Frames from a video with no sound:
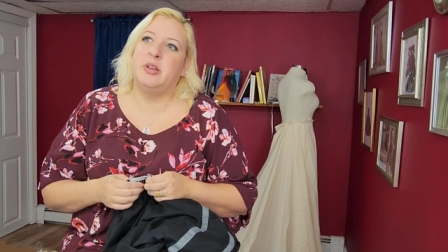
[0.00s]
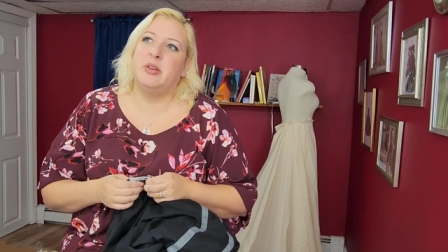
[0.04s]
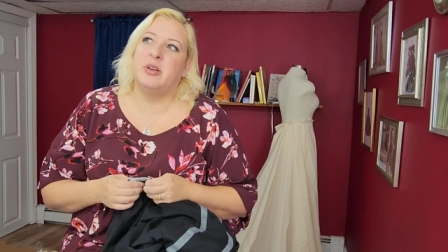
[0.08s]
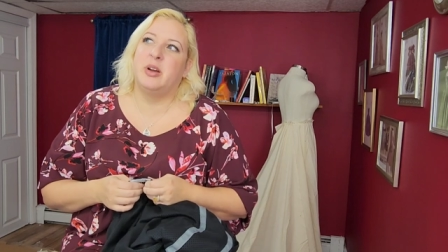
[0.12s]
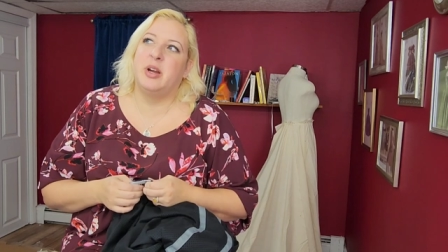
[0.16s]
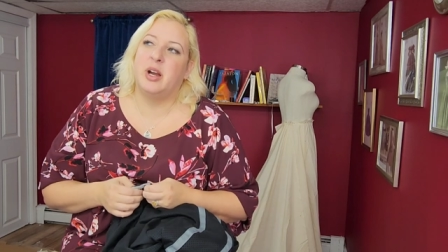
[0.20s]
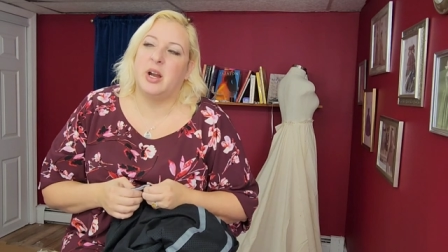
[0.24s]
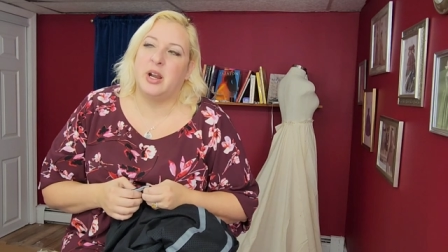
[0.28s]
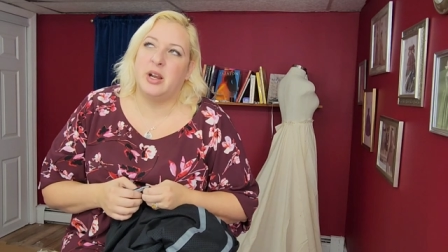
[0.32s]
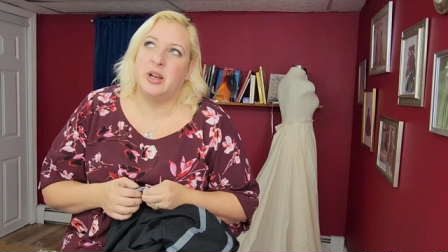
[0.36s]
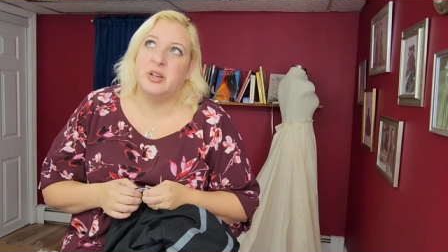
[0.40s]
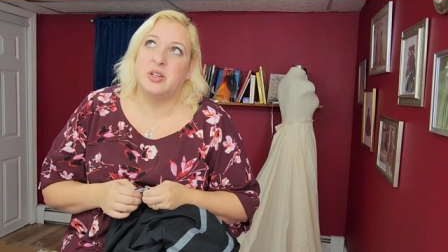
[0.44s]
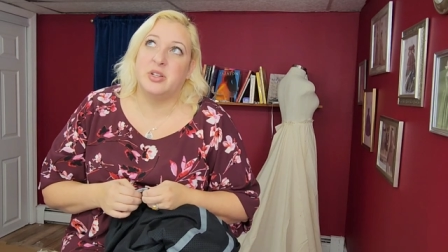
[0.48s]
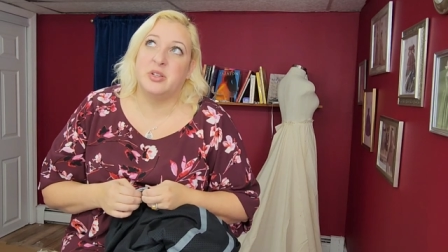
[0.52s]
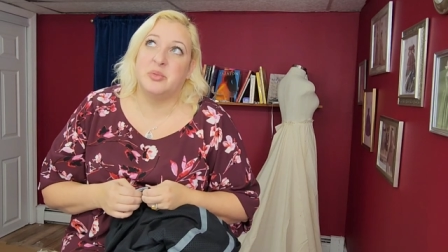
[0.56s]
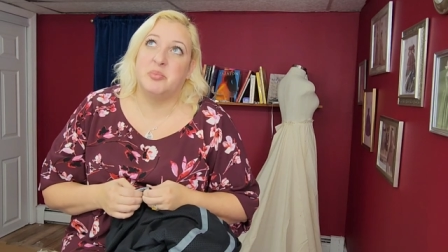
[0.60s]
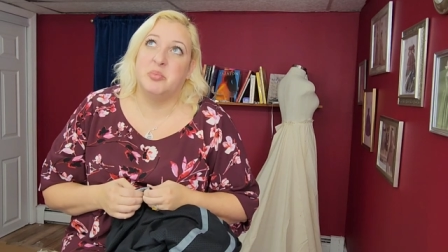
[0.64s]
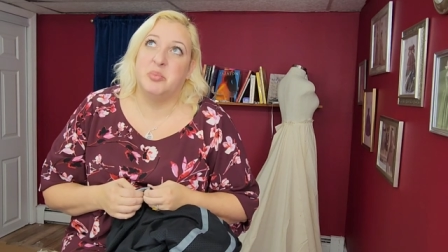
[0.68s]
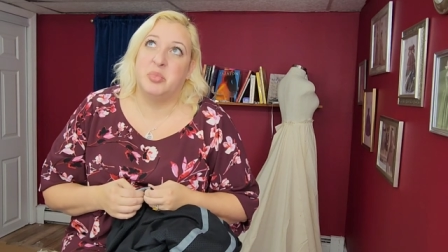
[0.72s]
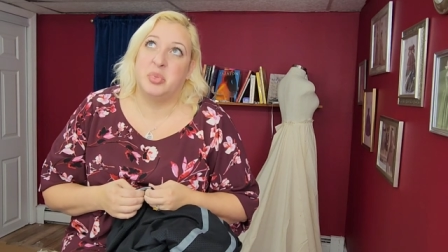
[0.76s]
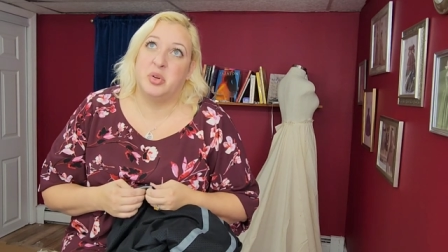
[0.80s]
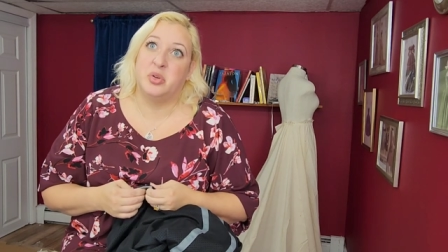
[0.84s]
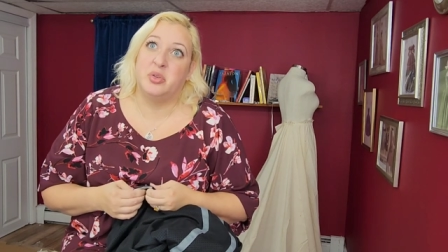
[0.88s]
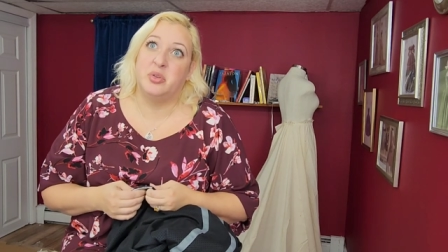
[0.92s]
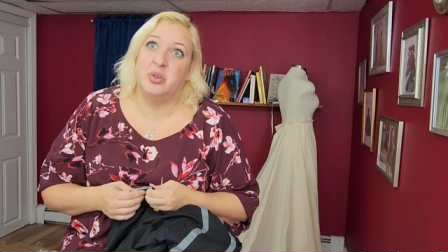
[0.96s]
you can kind of just
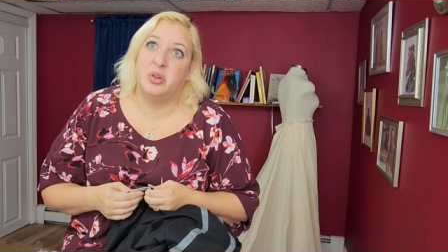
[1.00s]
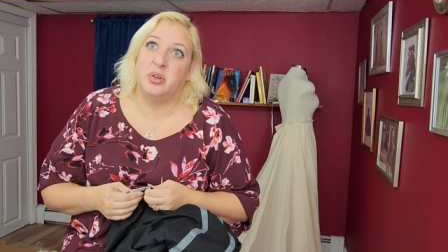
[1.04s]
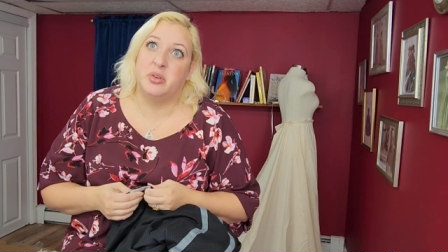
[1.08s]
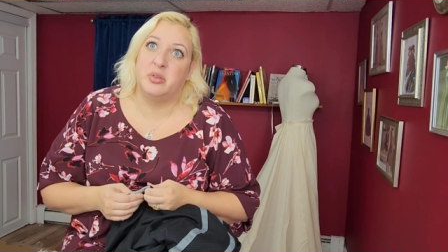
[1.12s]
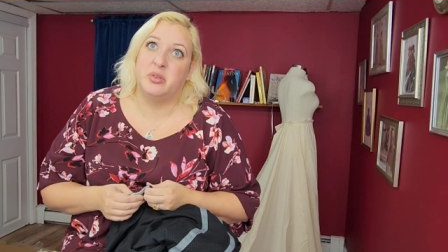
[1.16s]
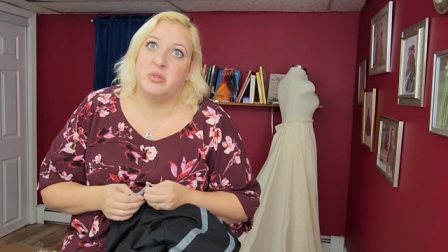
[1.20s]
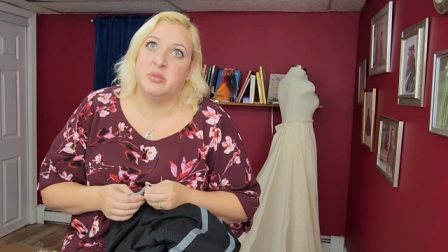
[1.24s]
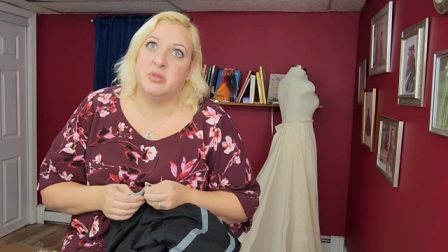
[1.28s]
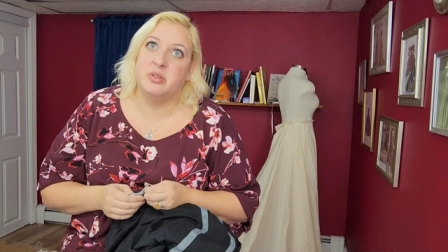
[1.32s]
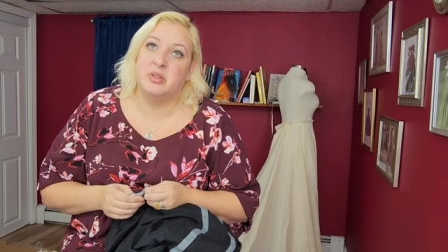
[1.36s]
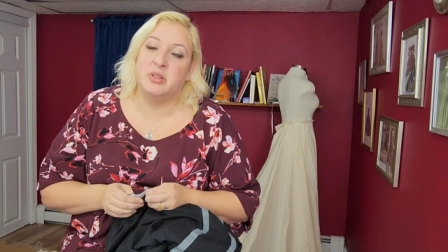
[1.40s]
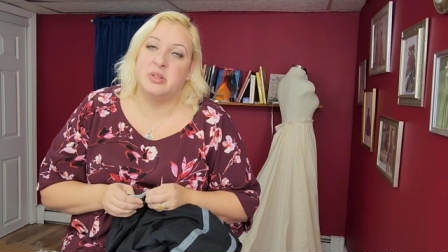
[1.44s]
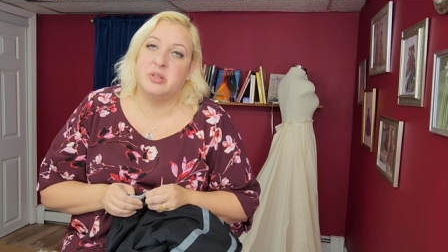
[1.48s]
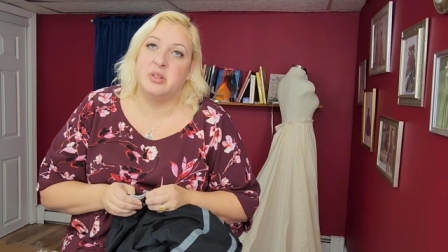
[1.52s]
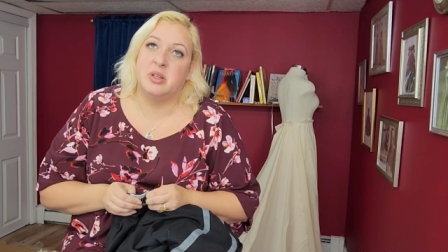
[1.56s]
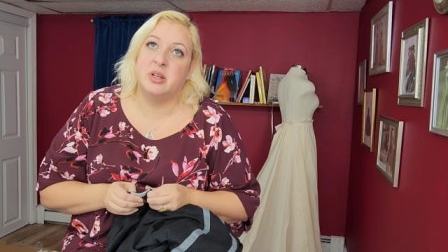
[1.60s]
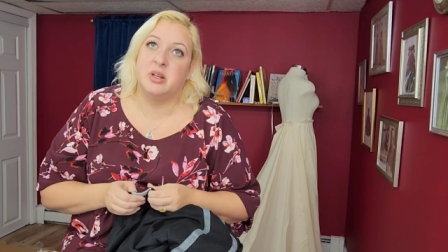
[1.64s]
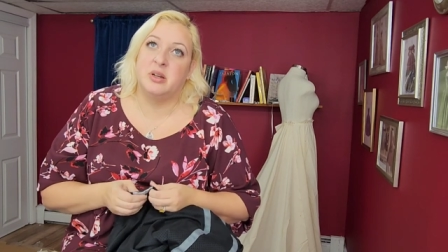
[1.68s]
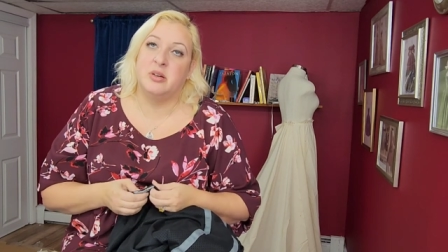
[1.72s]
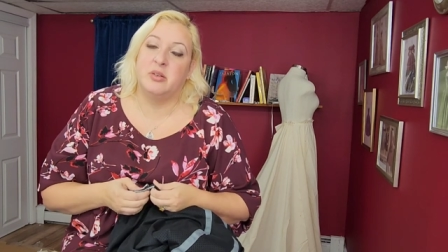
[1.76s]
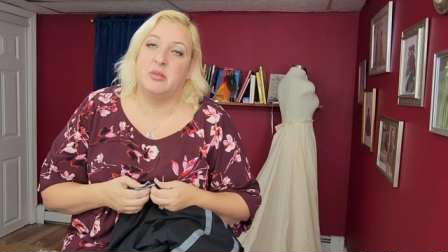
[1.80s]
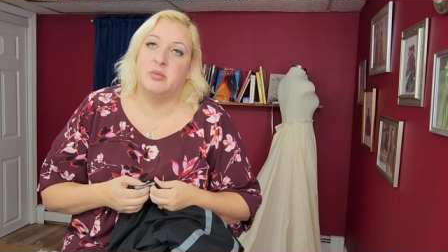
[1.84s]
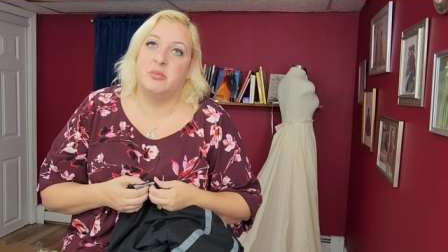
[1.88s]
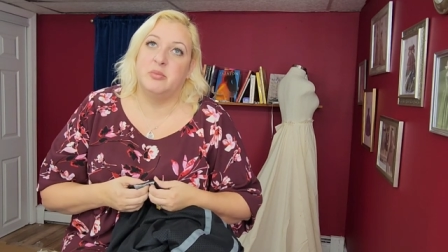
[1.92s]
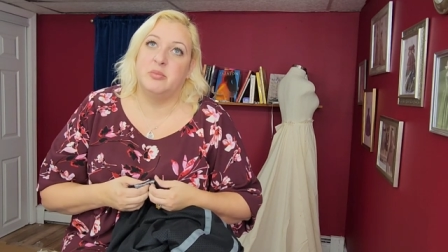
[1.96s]
bulldoze, you
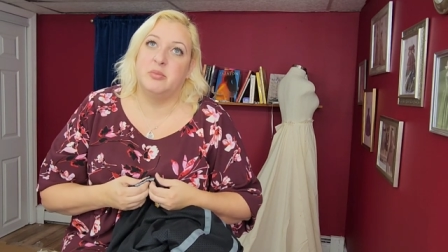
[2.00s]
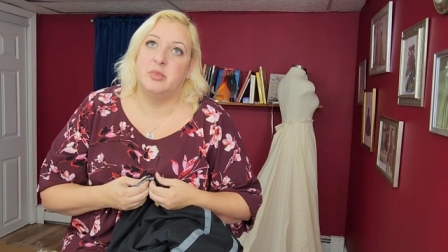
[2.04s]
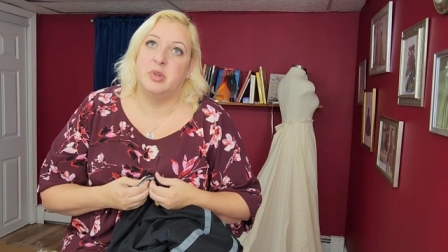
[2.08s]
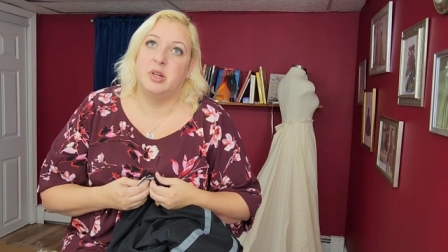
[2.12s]
know,